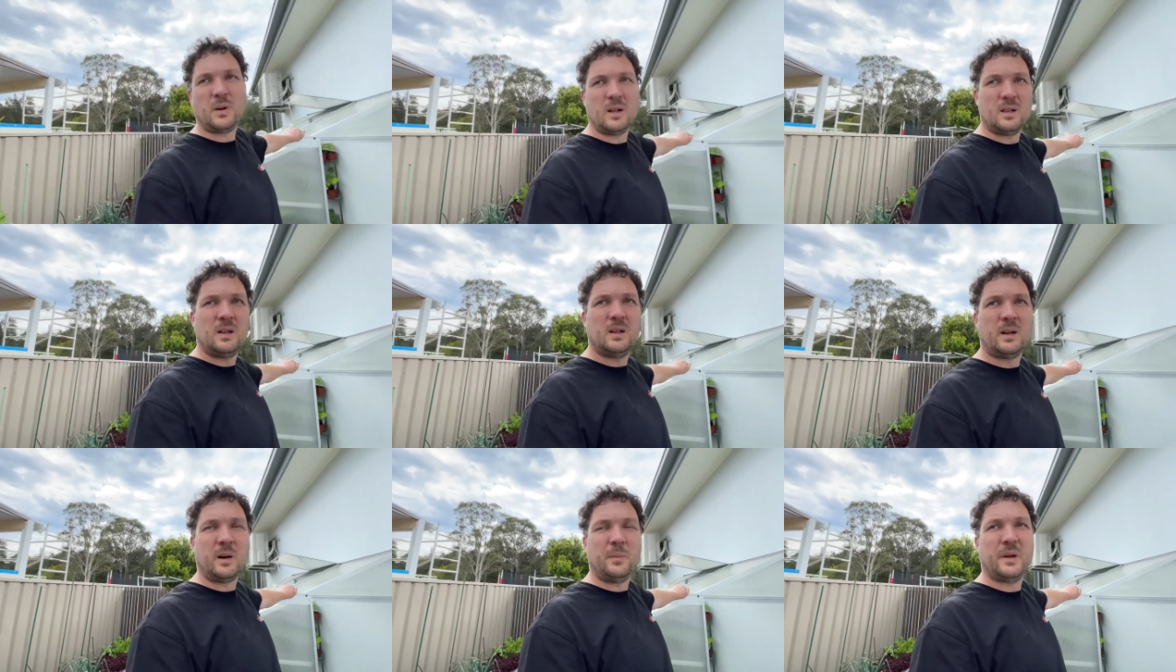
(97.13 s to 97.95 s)
I'll
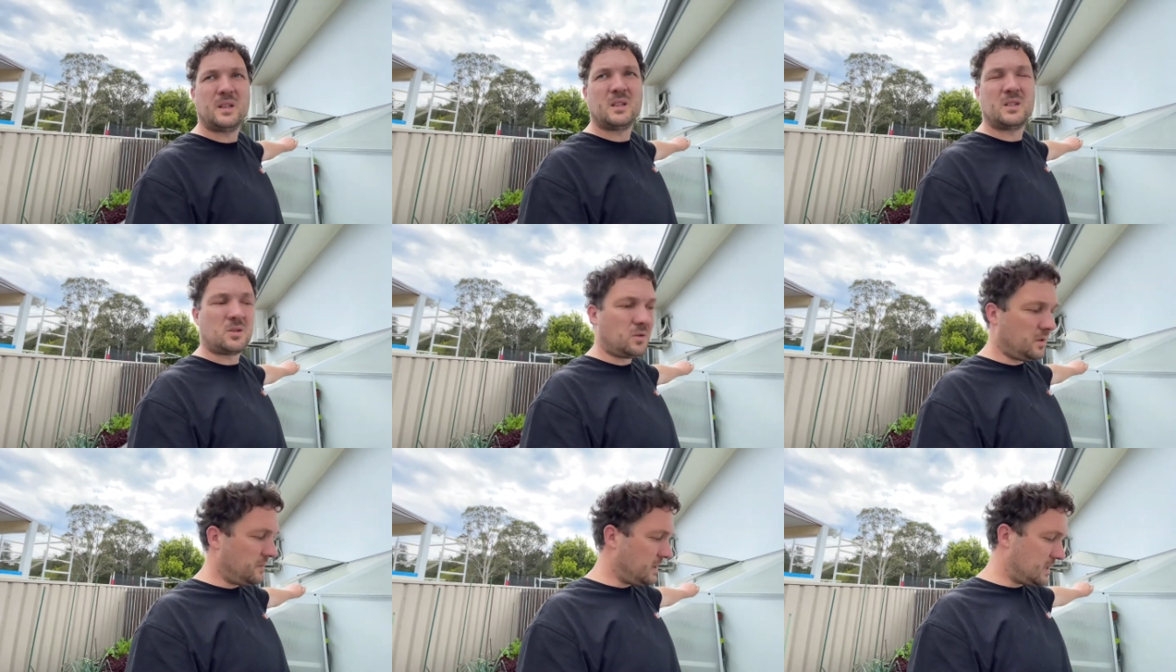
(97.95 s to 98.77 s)
amend the soil
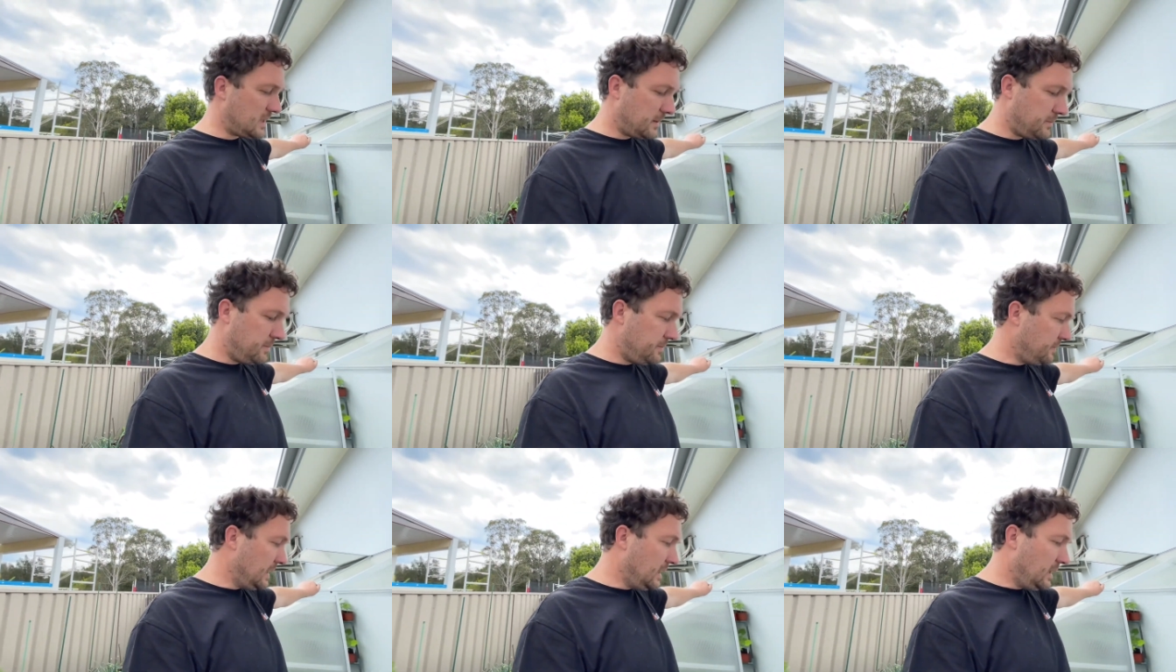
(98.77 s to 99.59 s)
with some
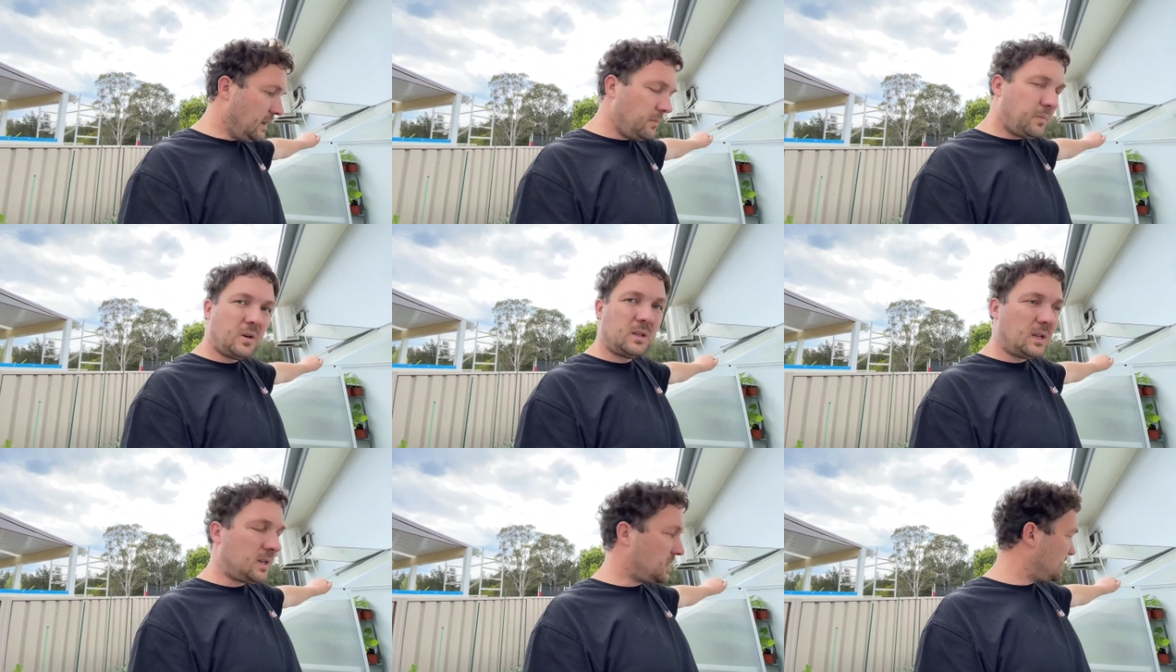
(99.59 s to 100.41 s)

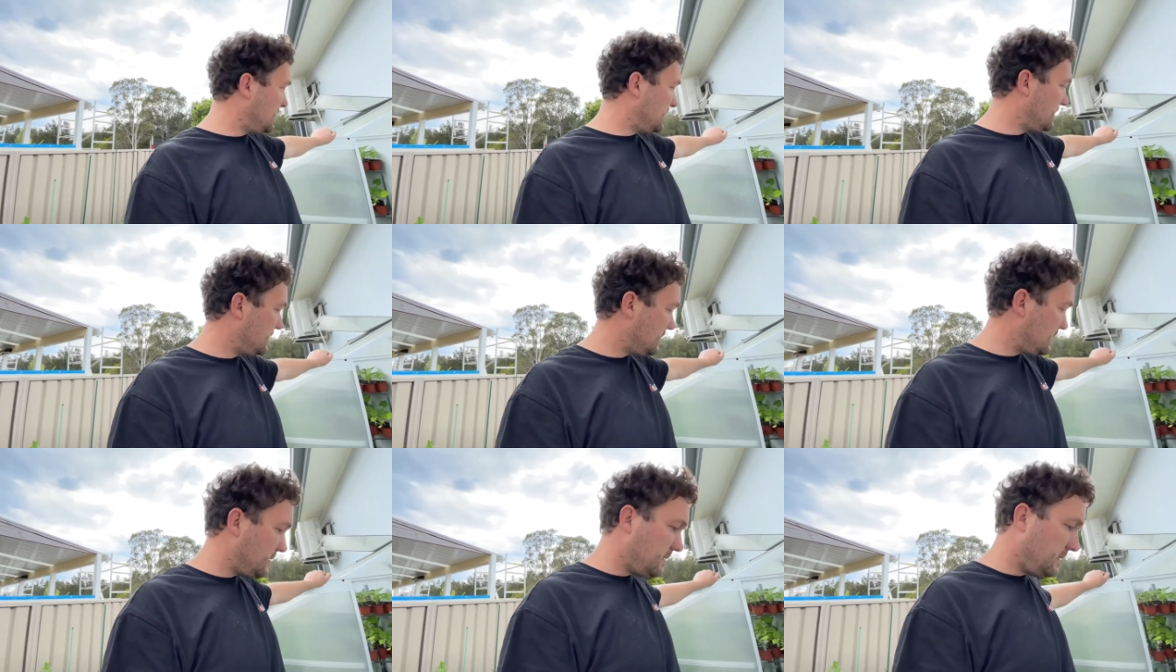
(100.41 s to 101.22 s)
potash and
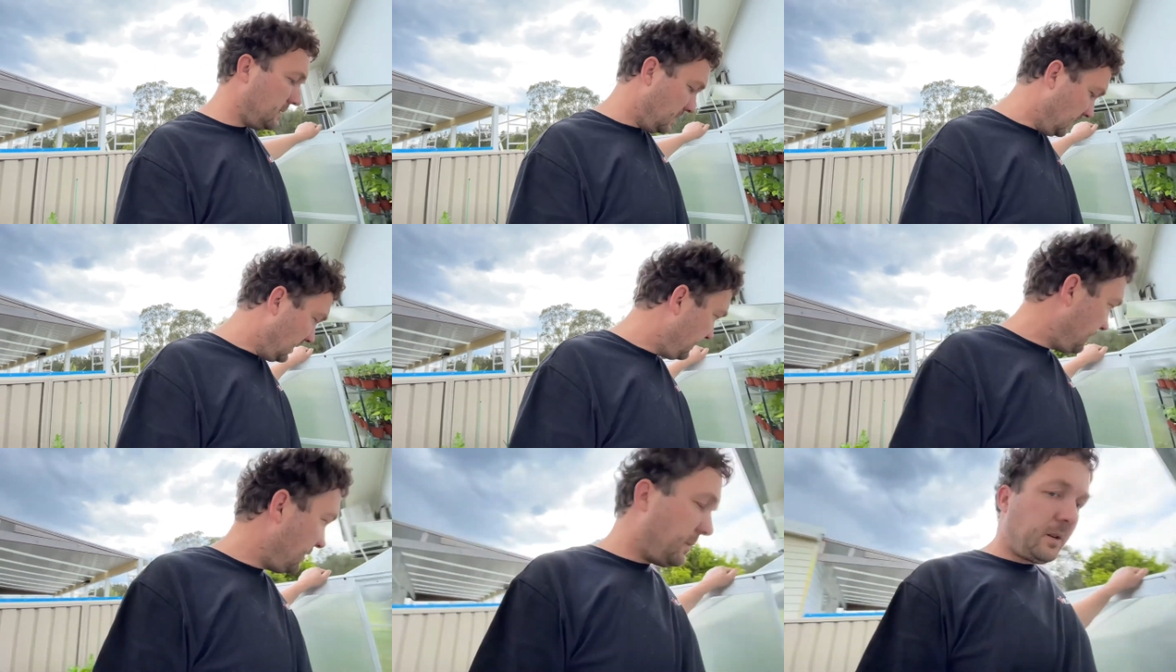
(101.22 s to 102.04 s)
a
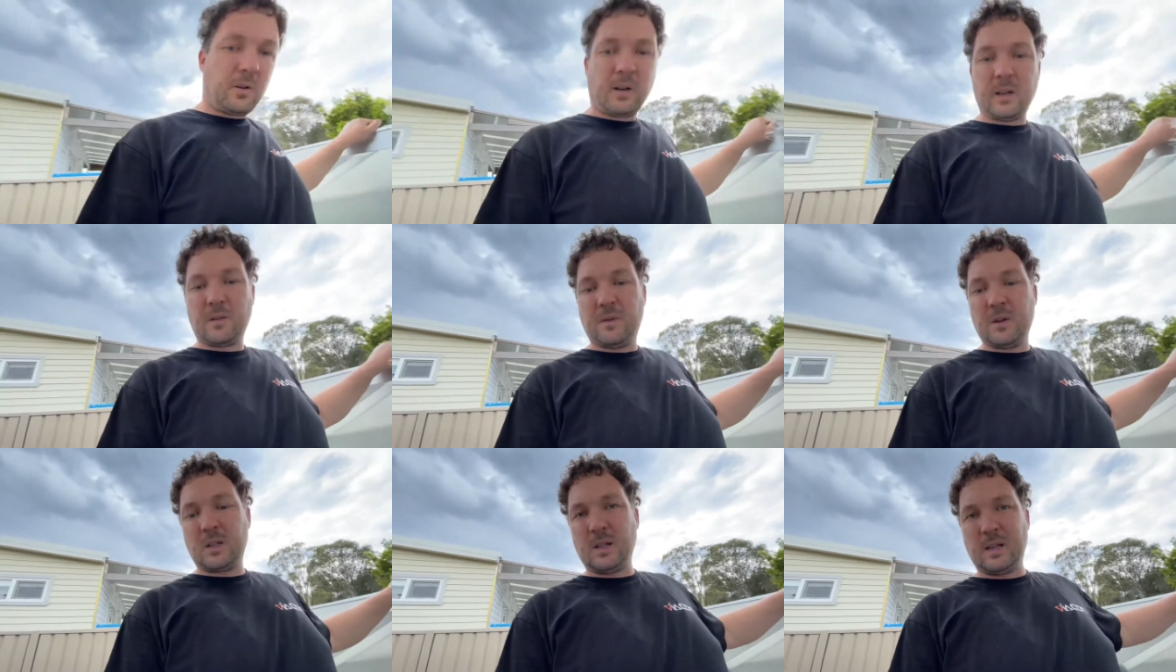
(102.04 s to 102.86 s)
few of my organic
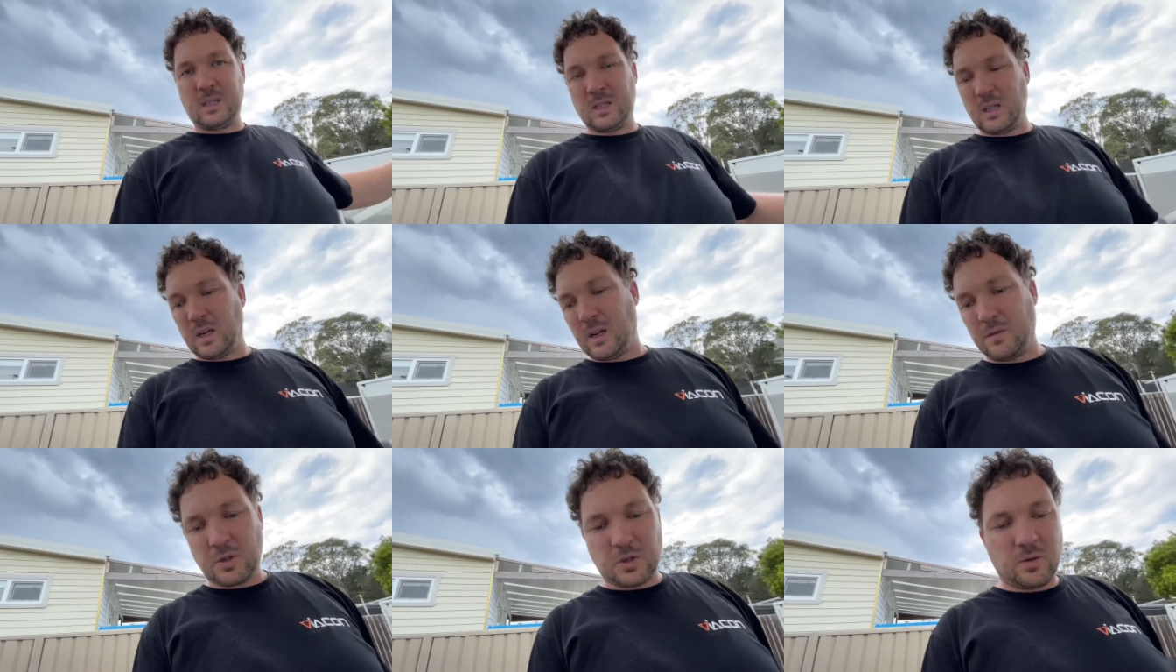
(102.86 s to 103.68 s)
fertilizers that I
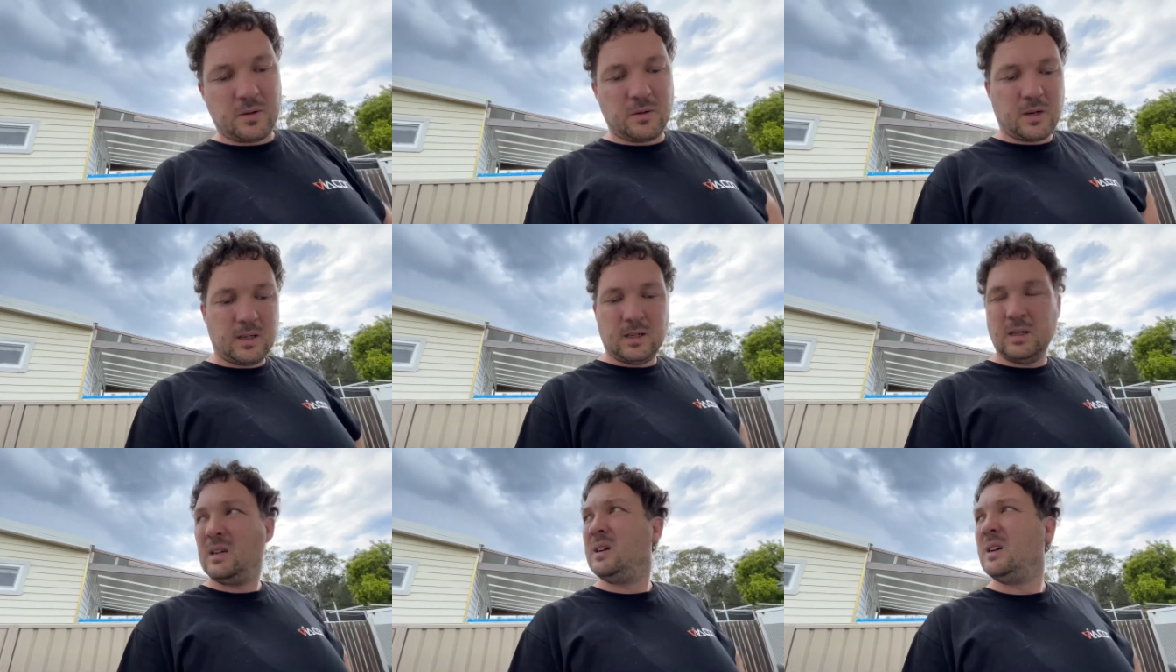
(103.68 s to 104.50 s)
have shown already.